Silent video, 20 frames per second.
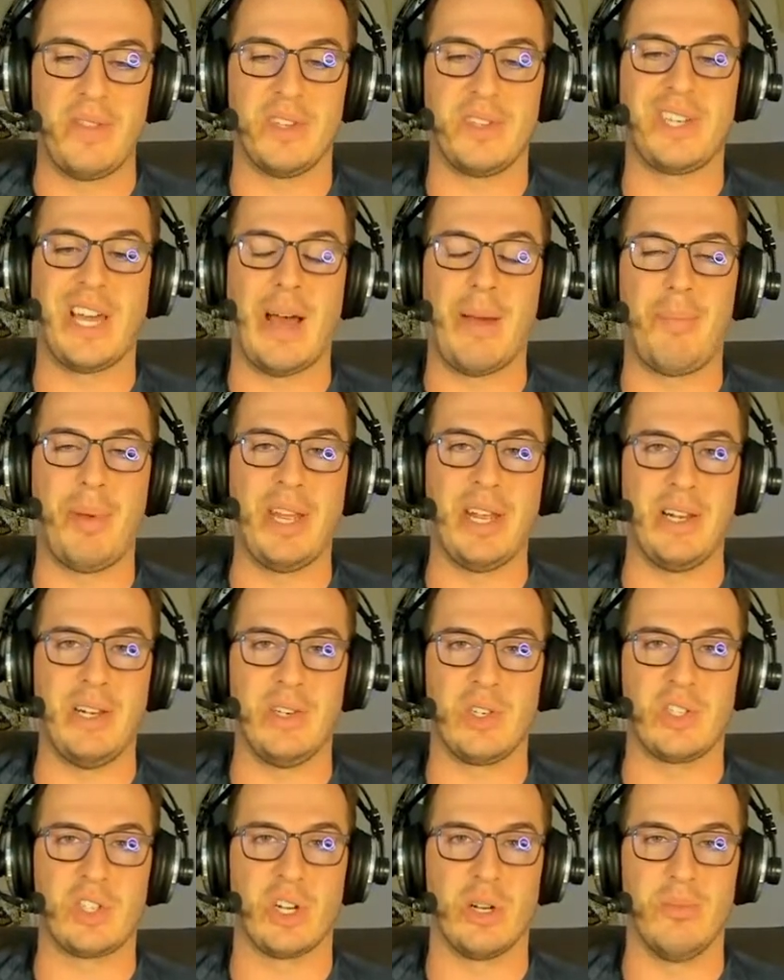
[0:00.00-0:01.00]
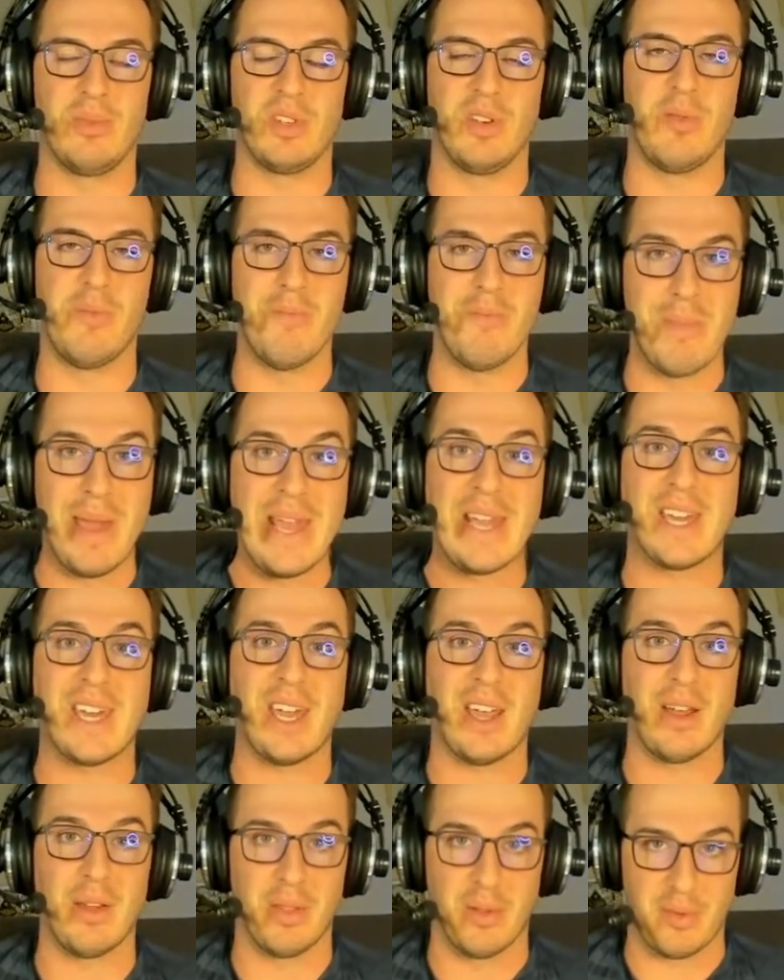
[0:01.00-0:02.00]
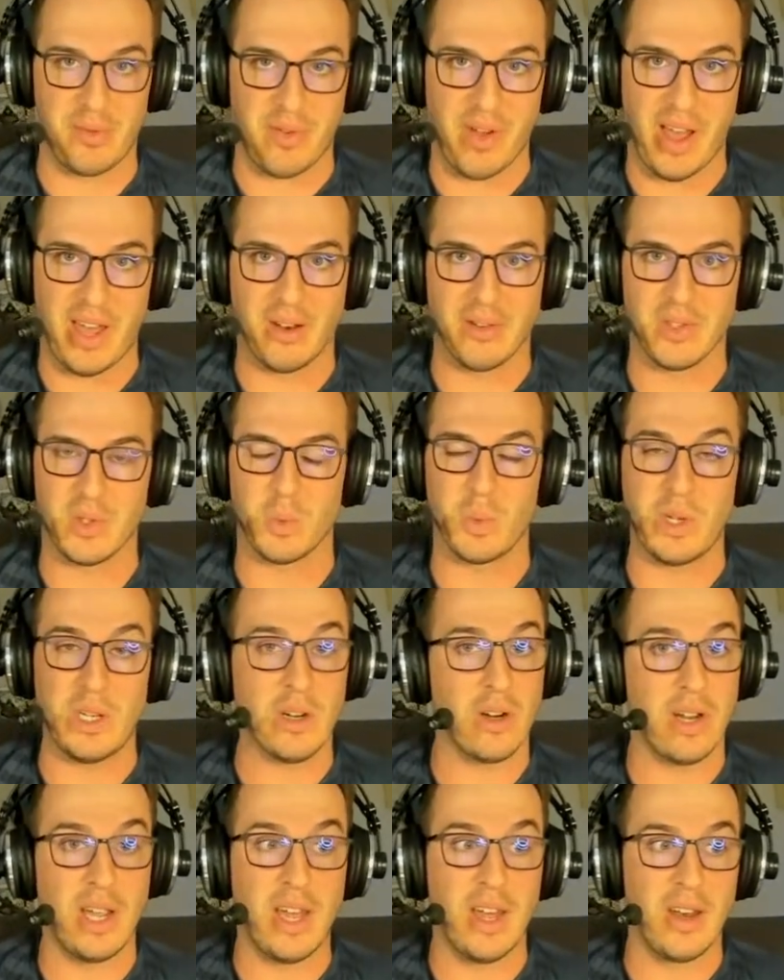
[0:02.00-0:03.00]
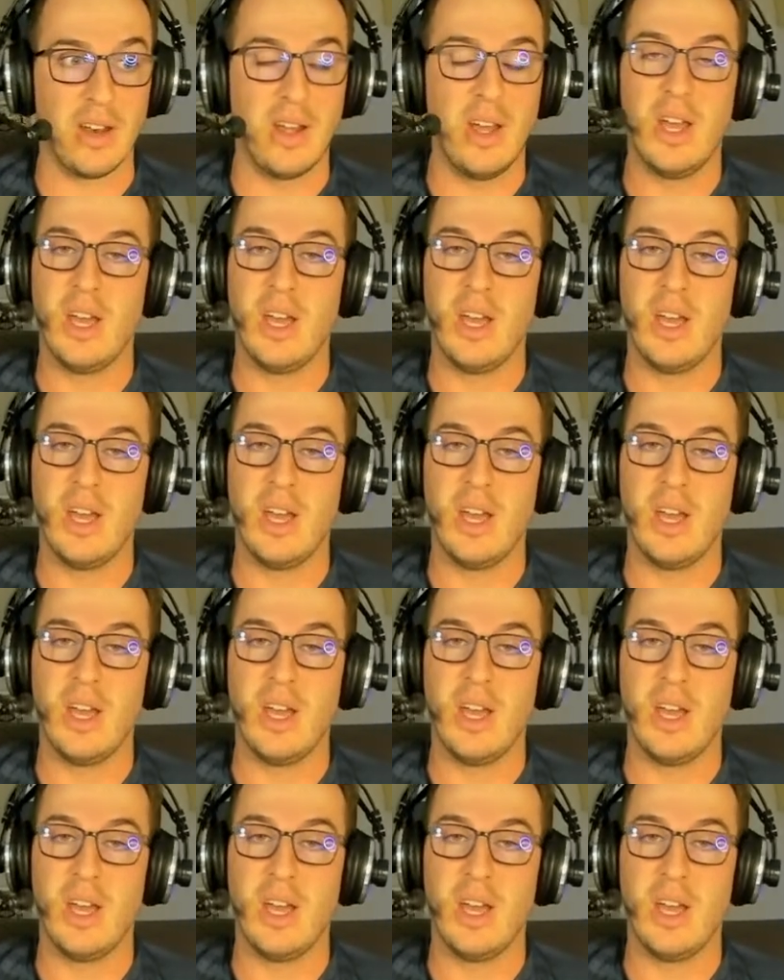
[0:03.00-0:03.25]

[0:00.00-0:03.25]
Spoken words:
in the top 8 in terms of making the finals. We are in.